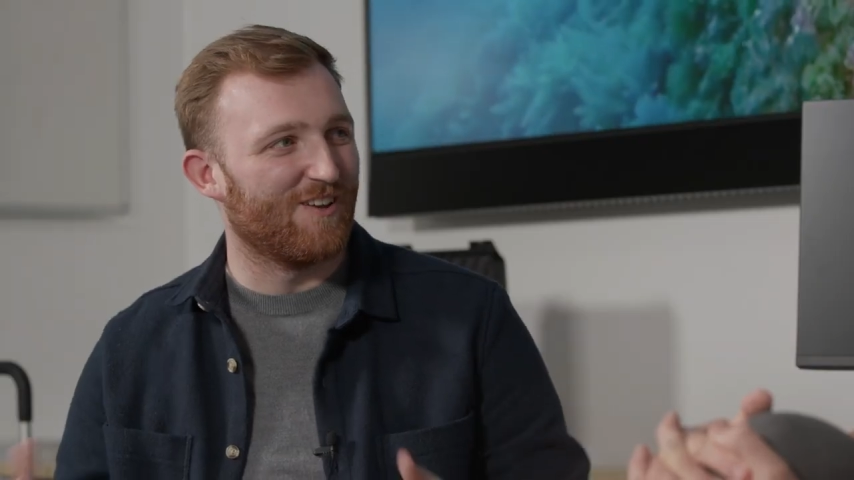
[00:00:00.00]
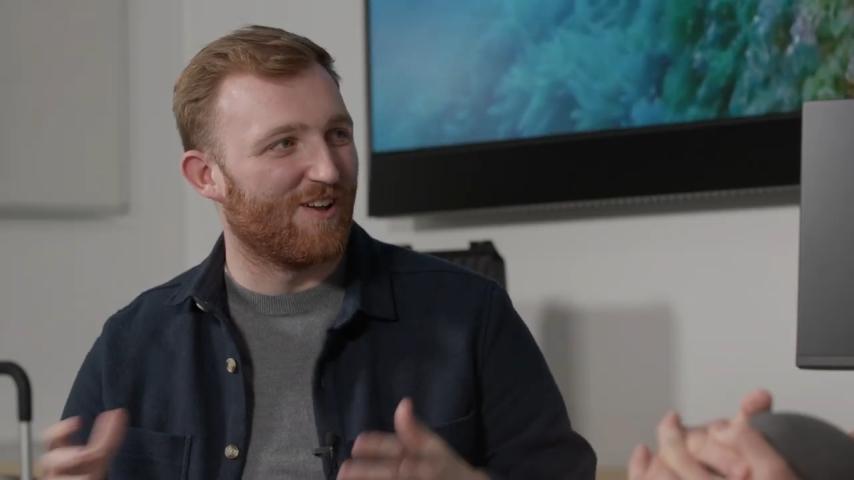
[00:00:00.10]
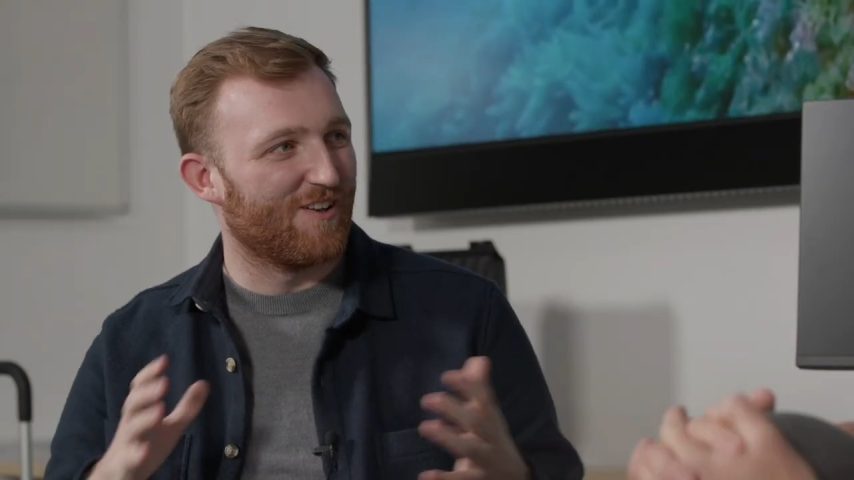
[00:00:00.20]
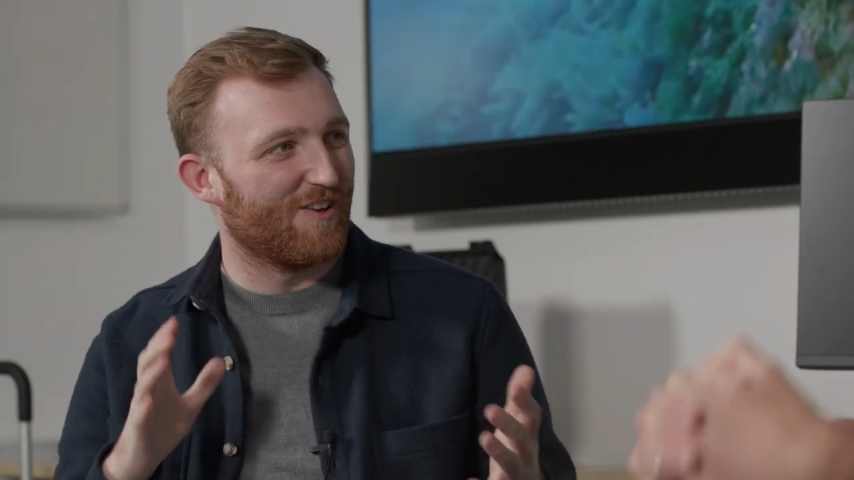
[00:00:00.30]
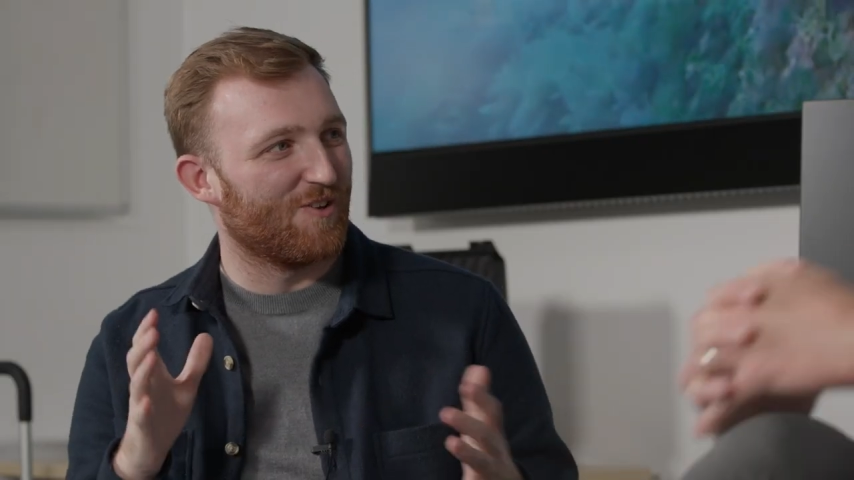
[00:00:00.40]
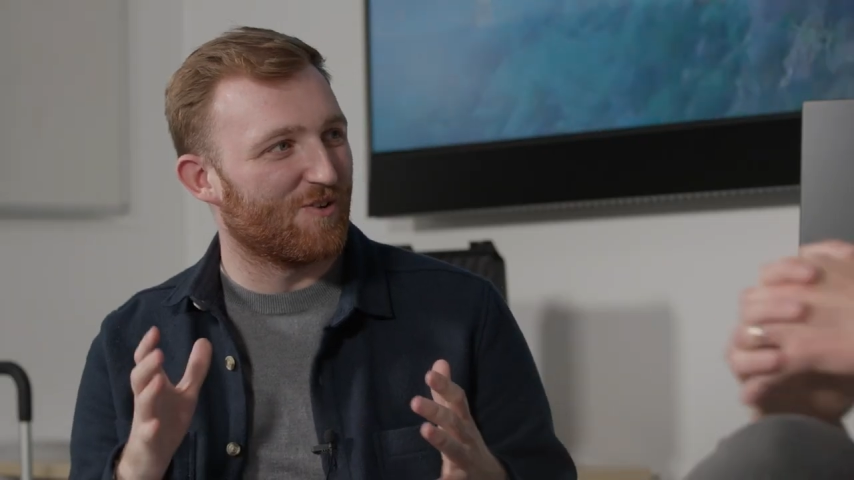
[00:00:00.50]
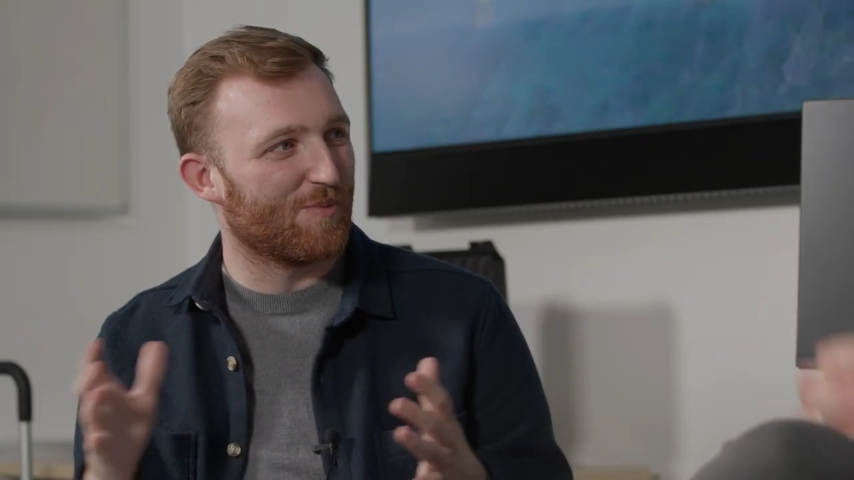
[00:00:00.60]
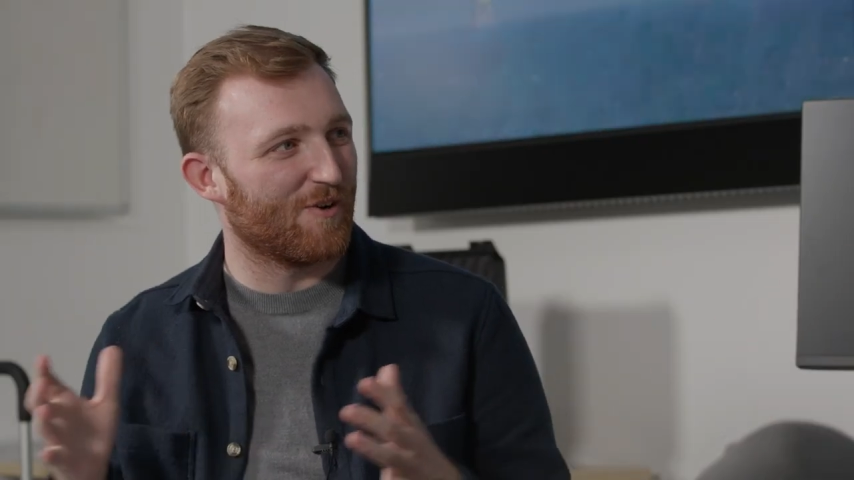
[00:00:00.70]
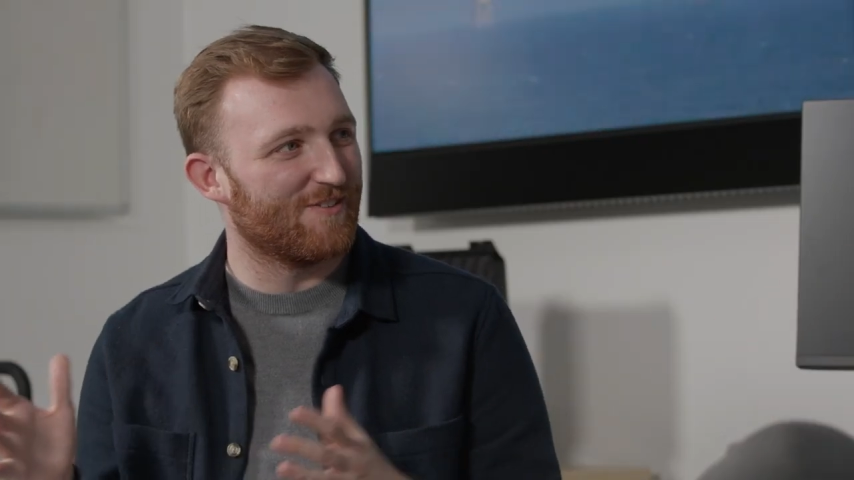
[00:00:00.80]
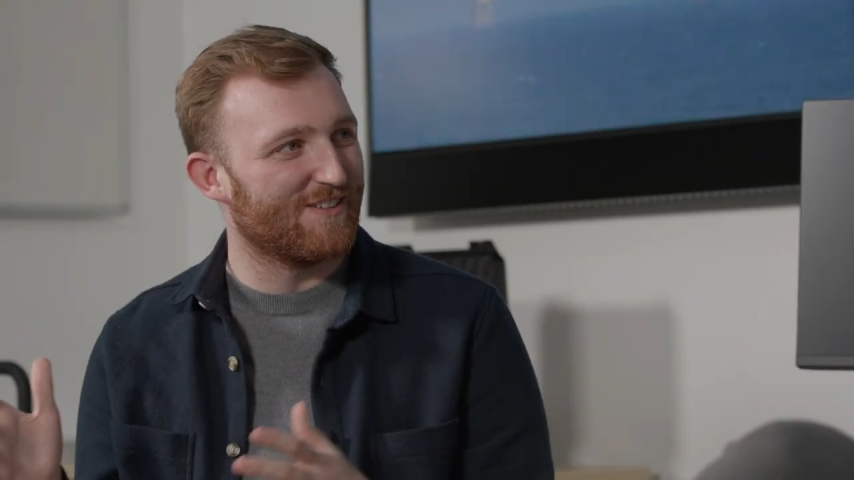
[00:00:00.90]
a longer
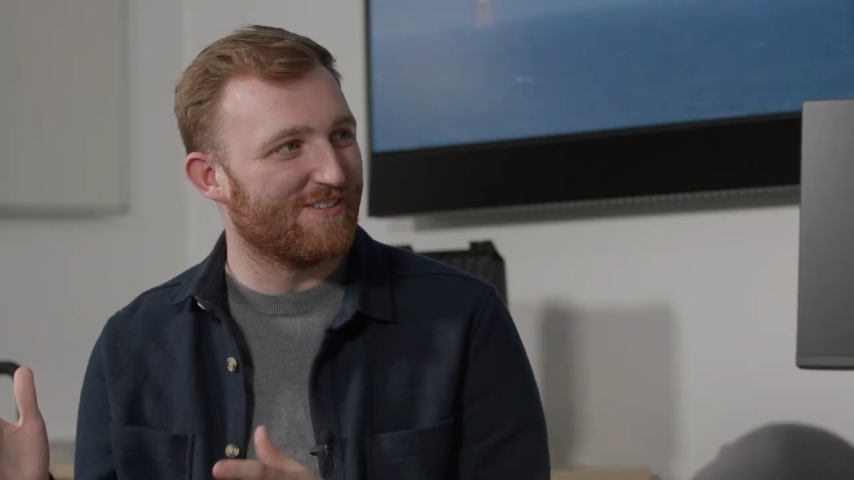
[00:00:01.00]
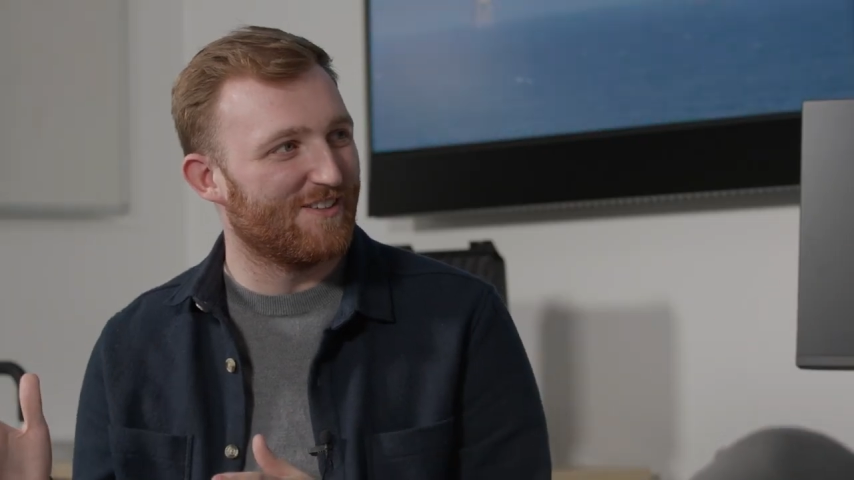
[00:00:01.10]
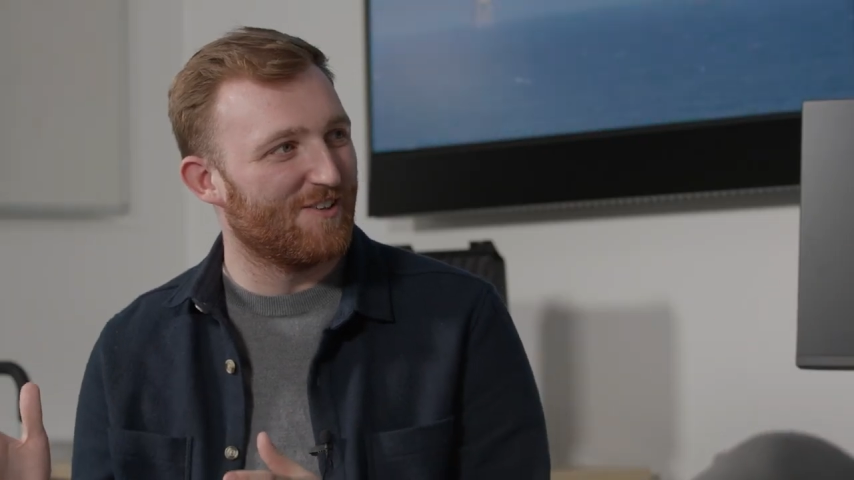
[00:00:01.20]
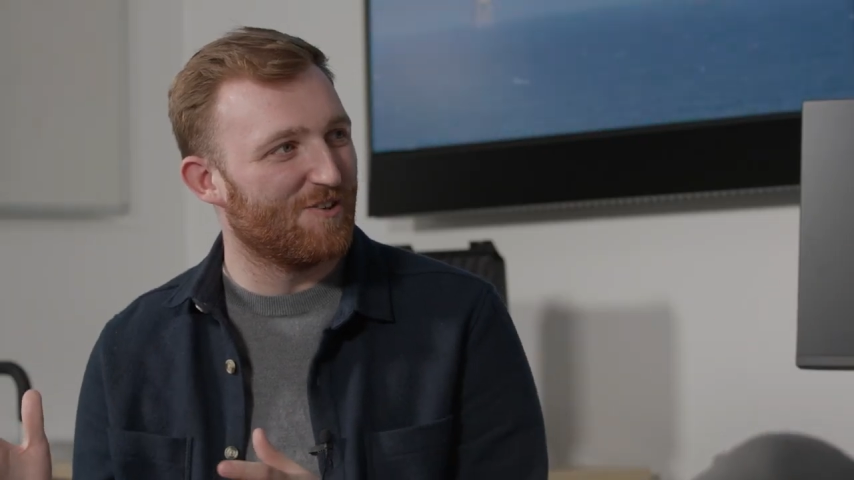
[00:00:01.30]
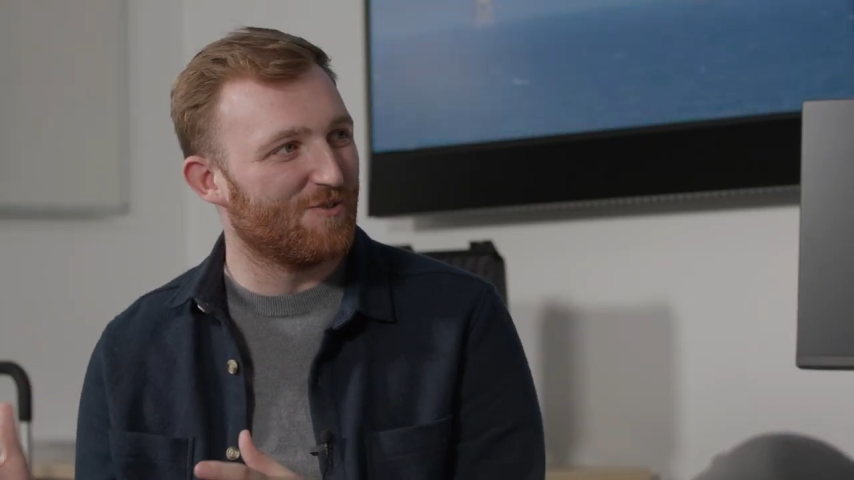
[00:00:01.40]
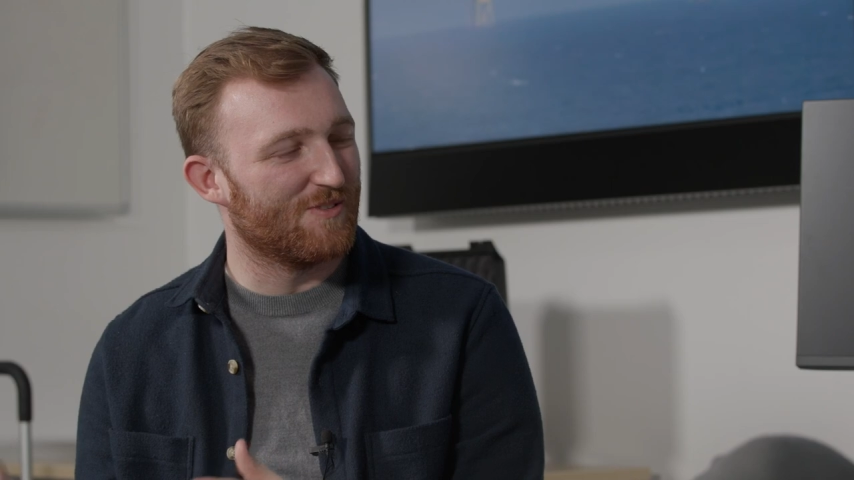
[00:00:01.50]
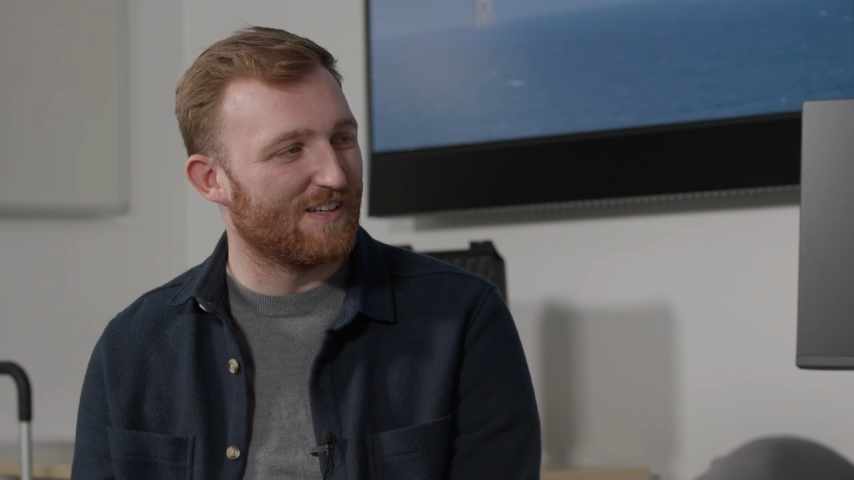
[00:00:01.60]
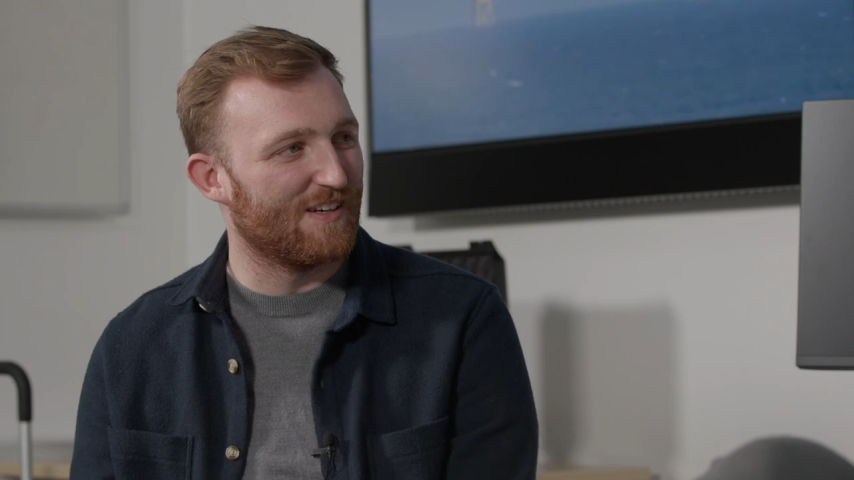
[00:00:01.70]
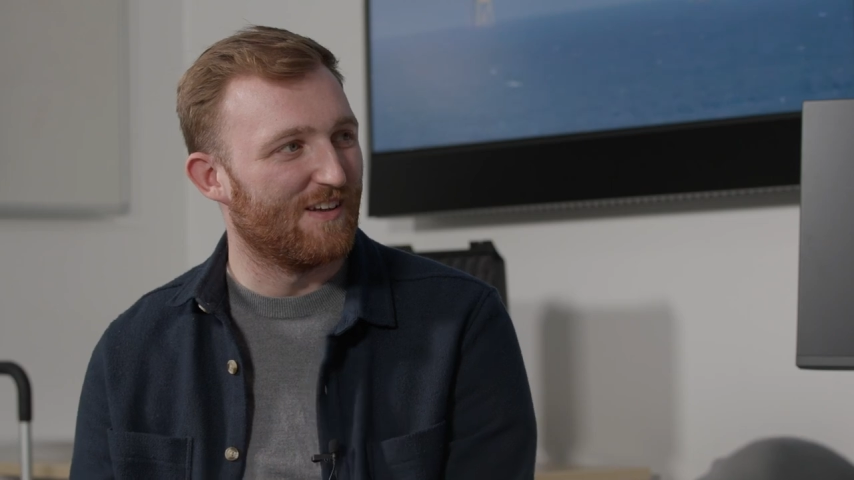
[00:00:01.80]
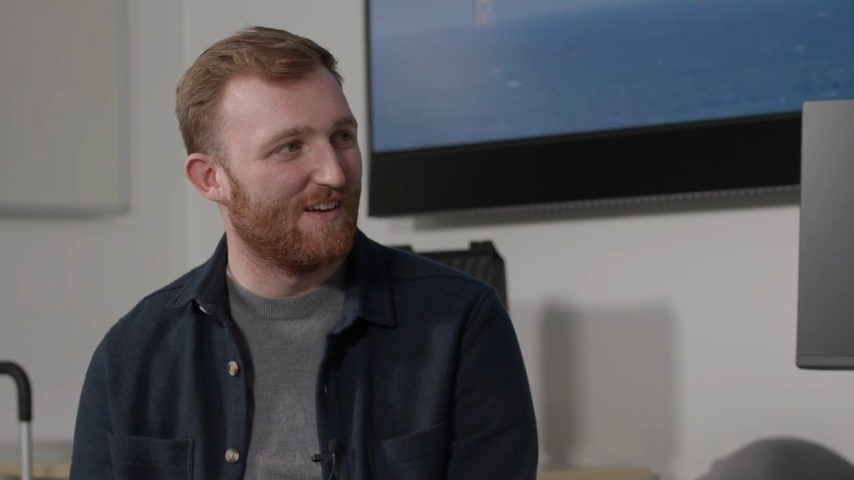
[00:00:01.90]
process to do, or was
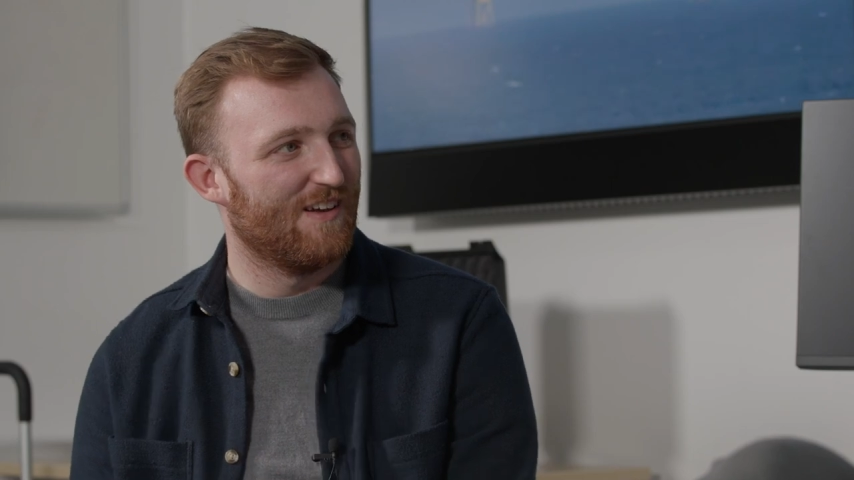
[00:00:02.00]
it